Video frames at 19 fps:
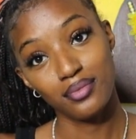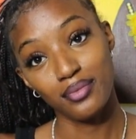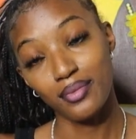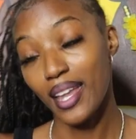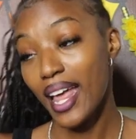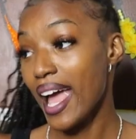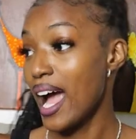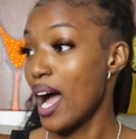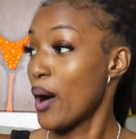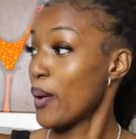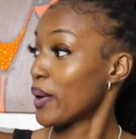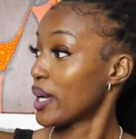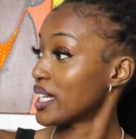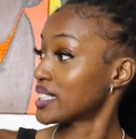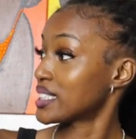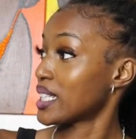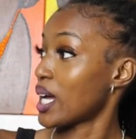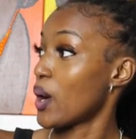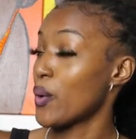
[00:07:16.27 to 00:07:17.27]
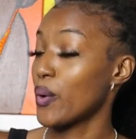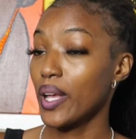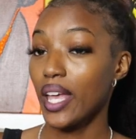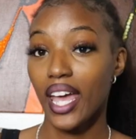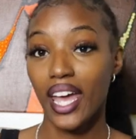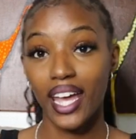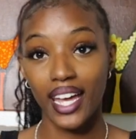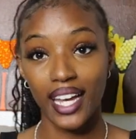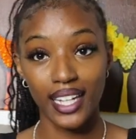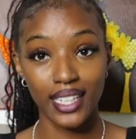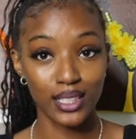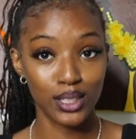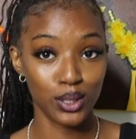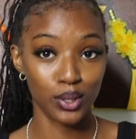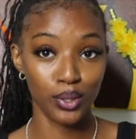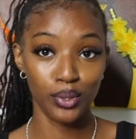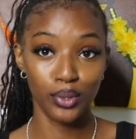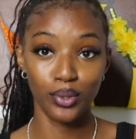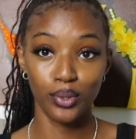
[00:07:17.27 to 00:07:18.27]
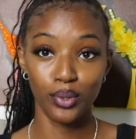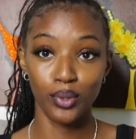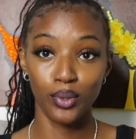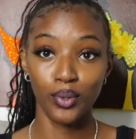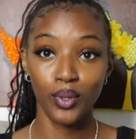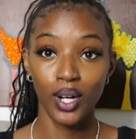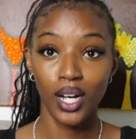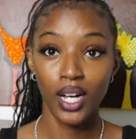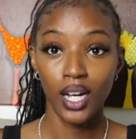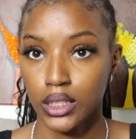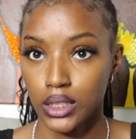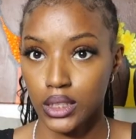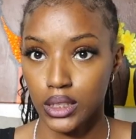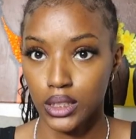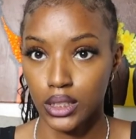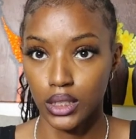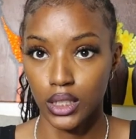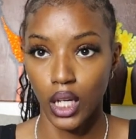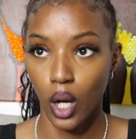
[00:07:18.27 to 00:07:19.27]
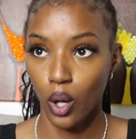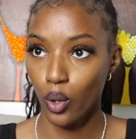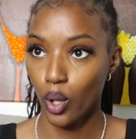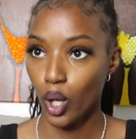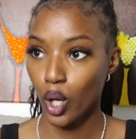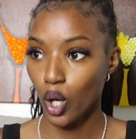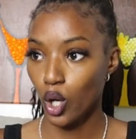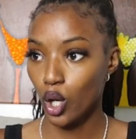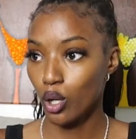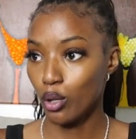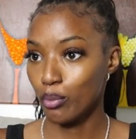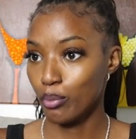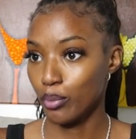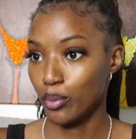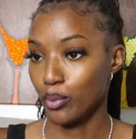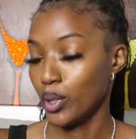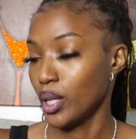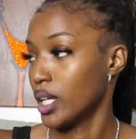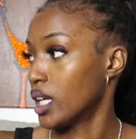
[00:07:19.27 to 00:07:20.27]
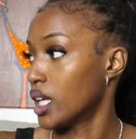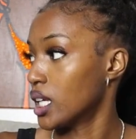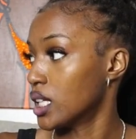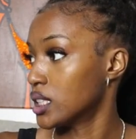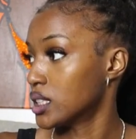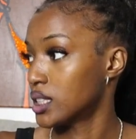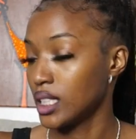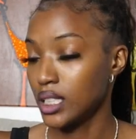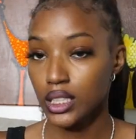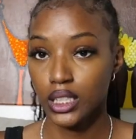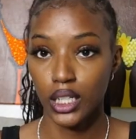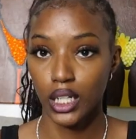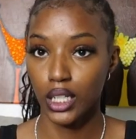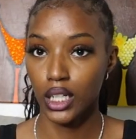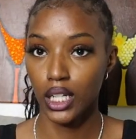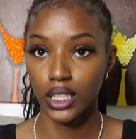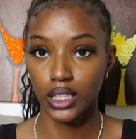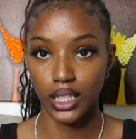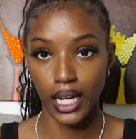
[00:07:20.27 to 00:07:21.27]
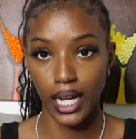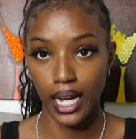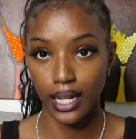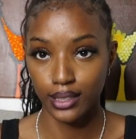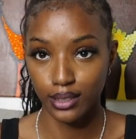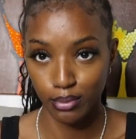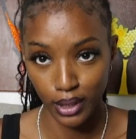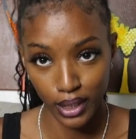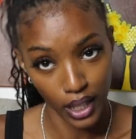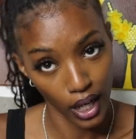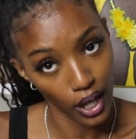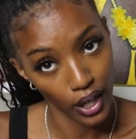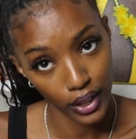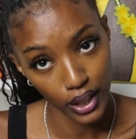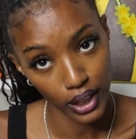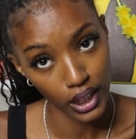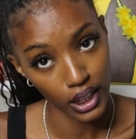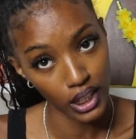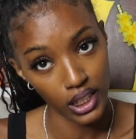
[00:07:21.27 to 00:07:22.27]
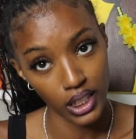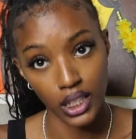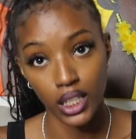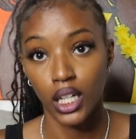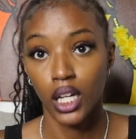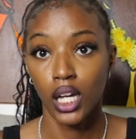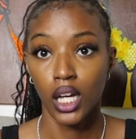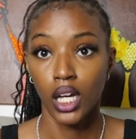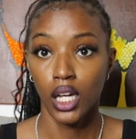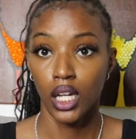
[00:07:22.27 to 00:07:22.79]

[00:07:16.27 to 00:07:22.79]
Now it's okay to just go home and sit there and let the house be dirty, and